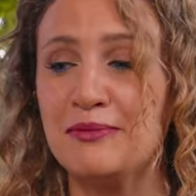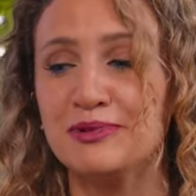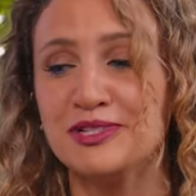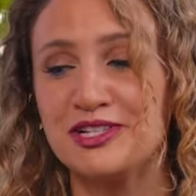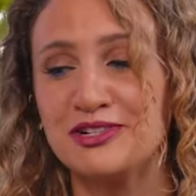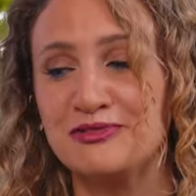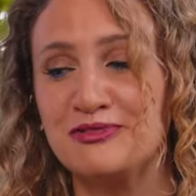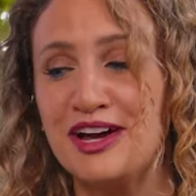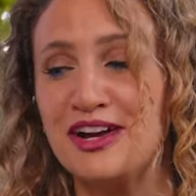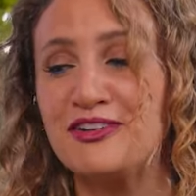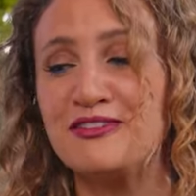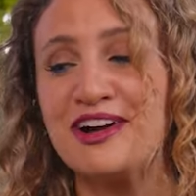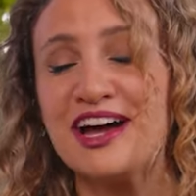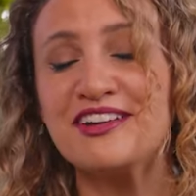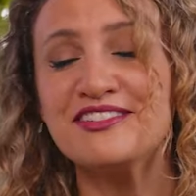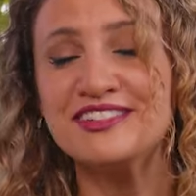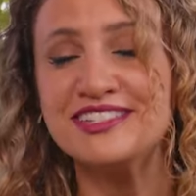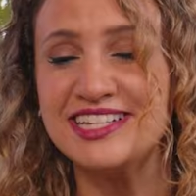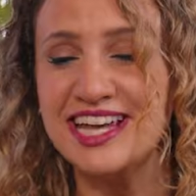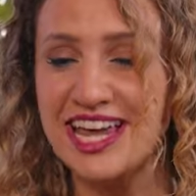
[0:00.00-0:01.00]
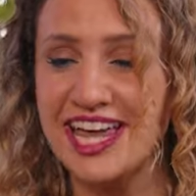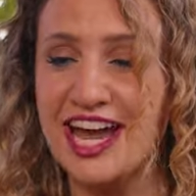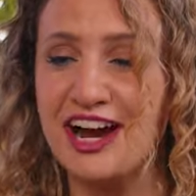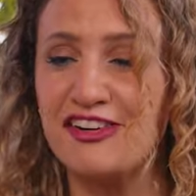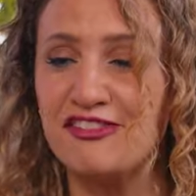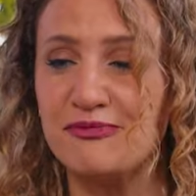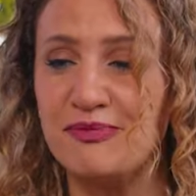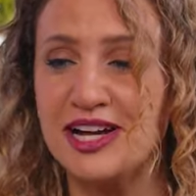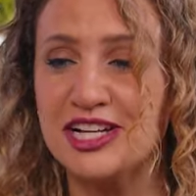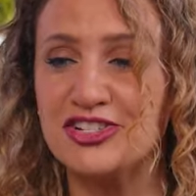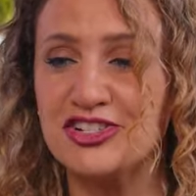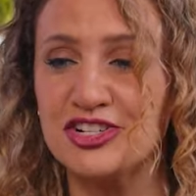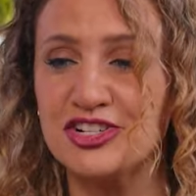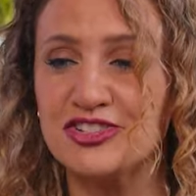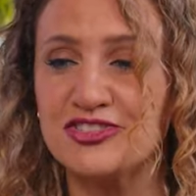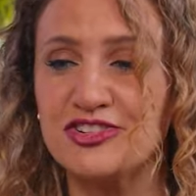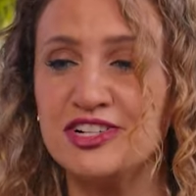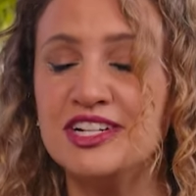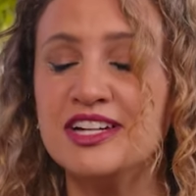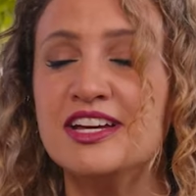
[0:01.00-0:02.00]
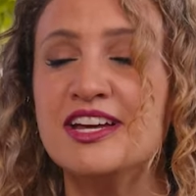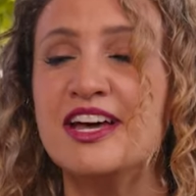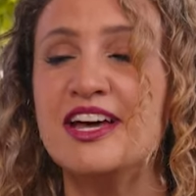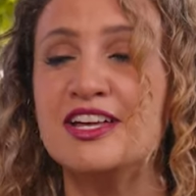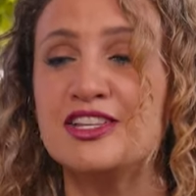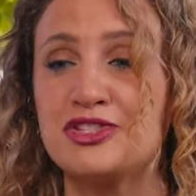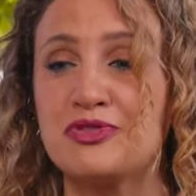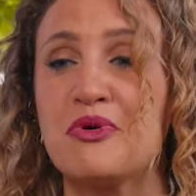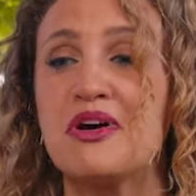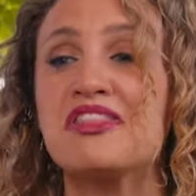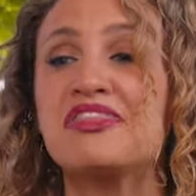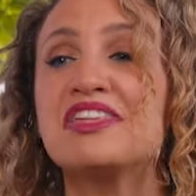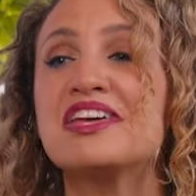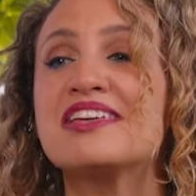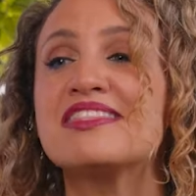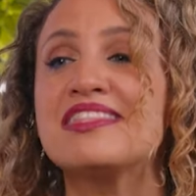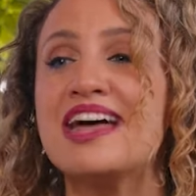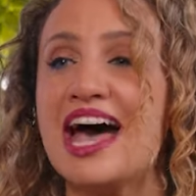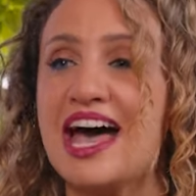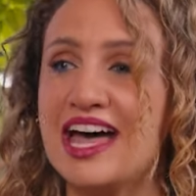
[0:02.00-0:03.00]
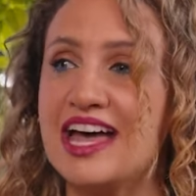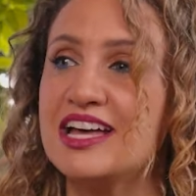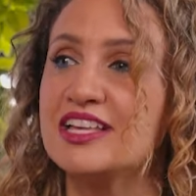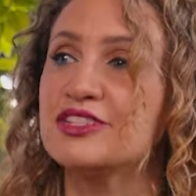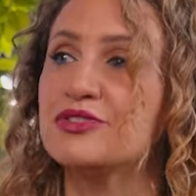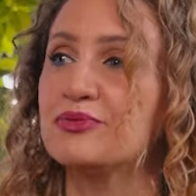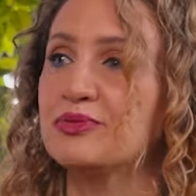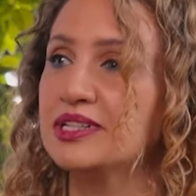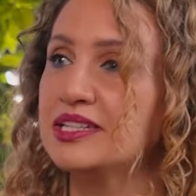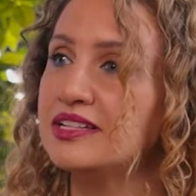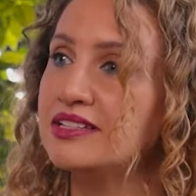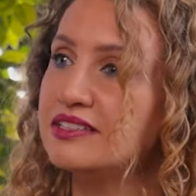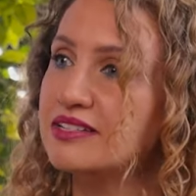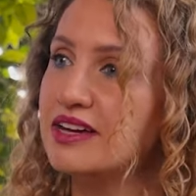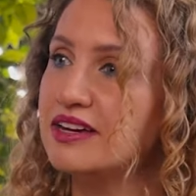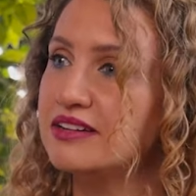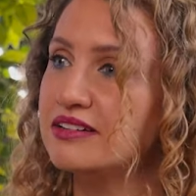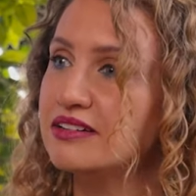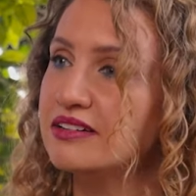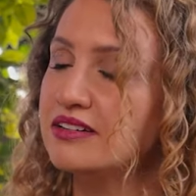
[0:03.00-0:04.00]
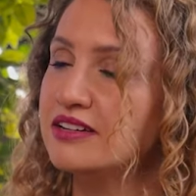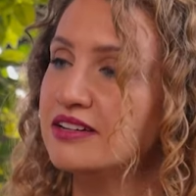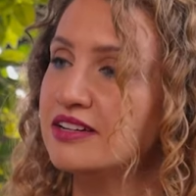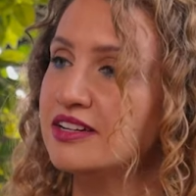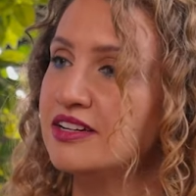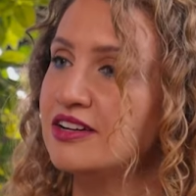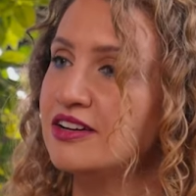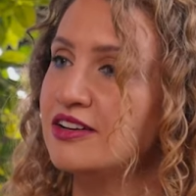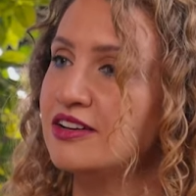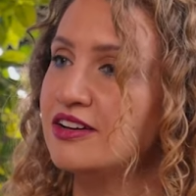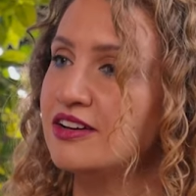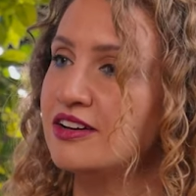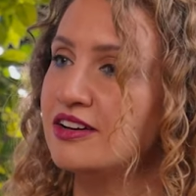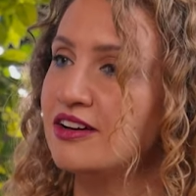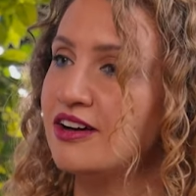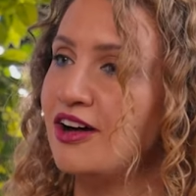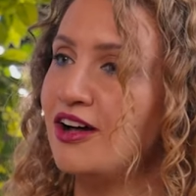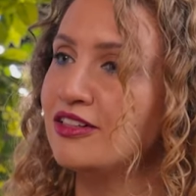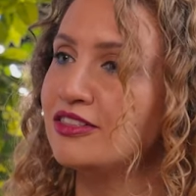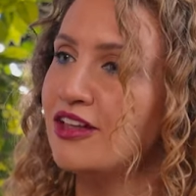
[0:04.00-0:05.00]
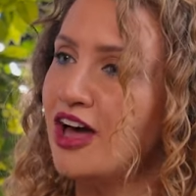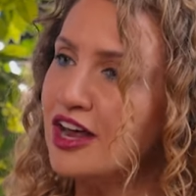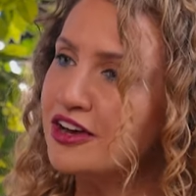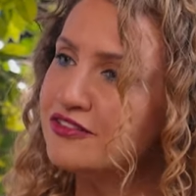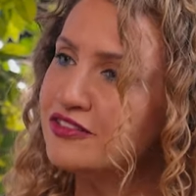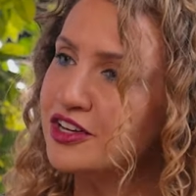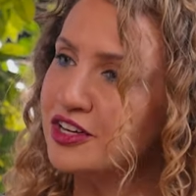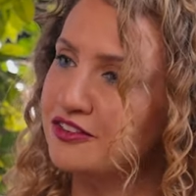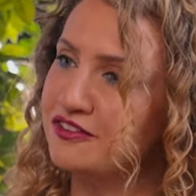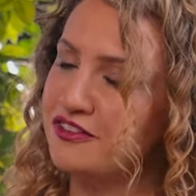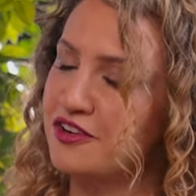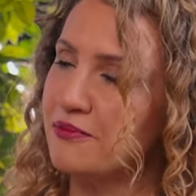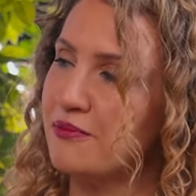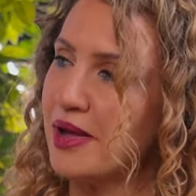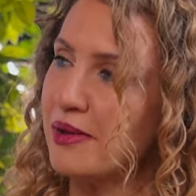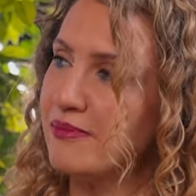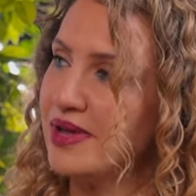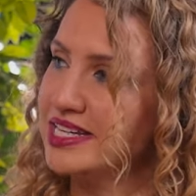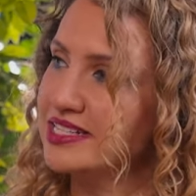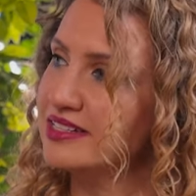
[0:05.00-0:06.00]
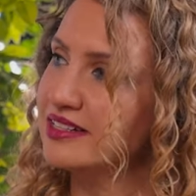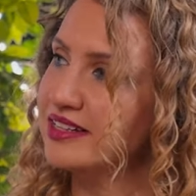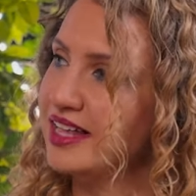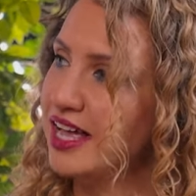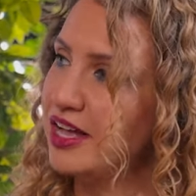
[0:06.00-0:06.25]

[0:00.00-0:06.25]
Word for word: able to run around and take care of my children so i think that has really done a lot of good for my mental